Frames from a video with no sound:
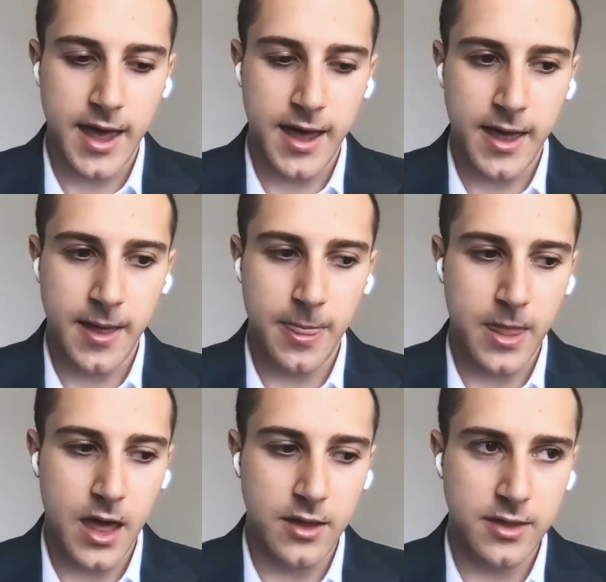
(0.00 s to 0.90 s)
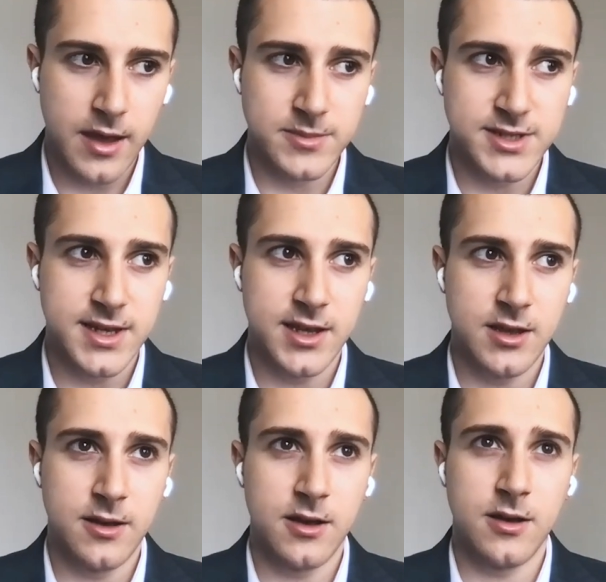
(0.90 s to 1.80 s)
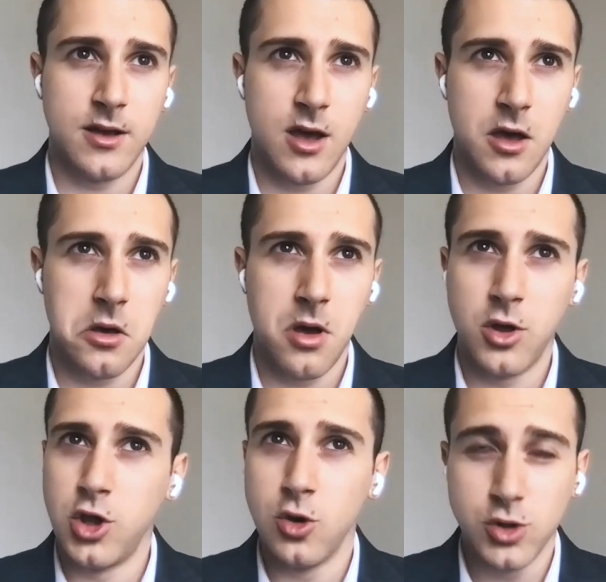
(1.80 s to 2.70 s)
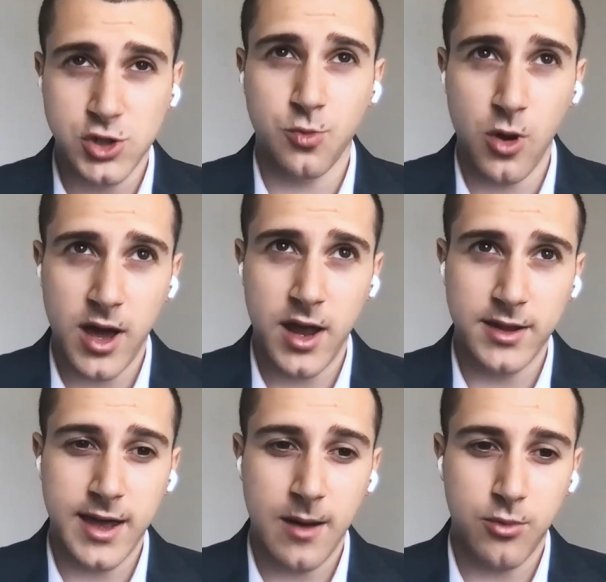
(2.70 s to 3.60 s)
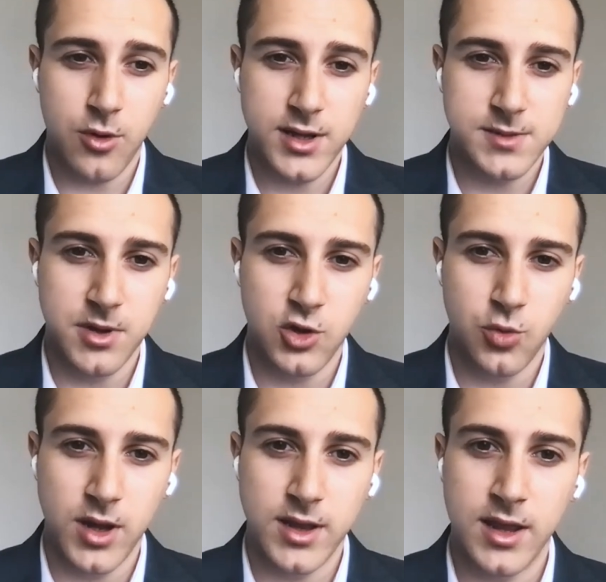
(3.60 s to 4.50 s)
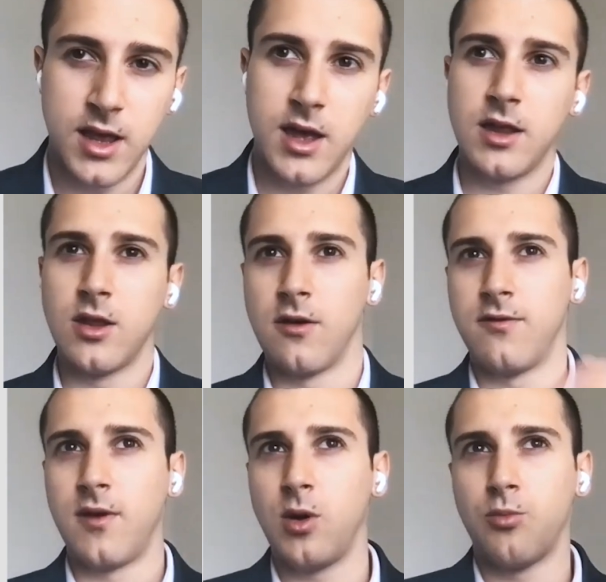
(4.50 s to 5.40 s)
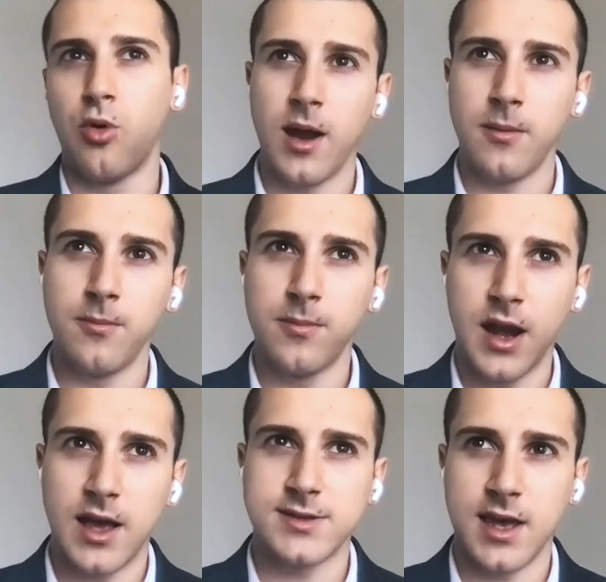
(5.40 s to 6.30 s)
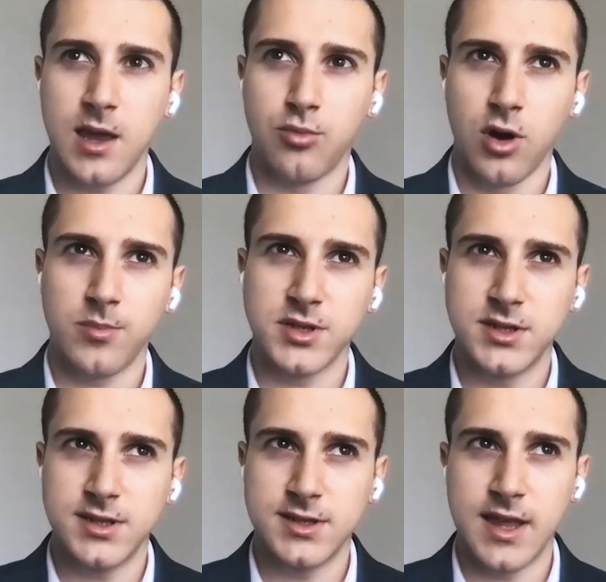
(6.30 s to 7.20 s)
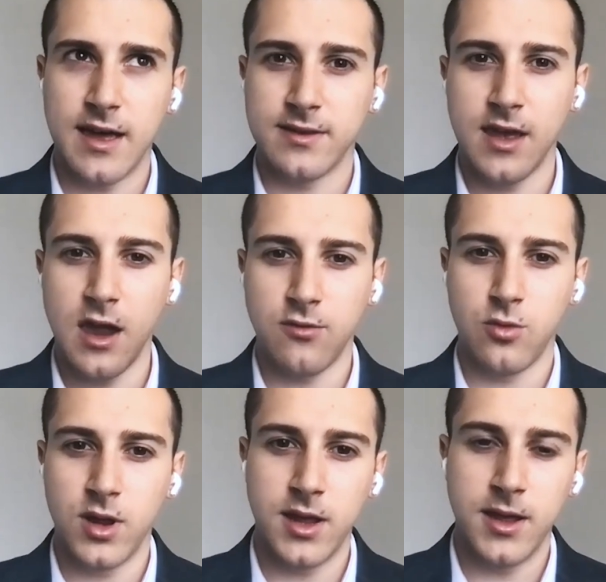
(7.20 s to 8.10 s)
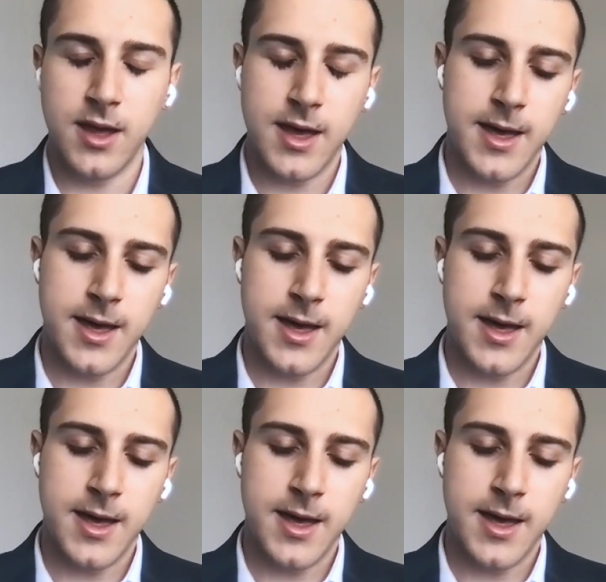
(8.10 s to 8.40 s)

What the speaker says: And I'm seeing a huge spread in cap rates between the very prime class A properties that every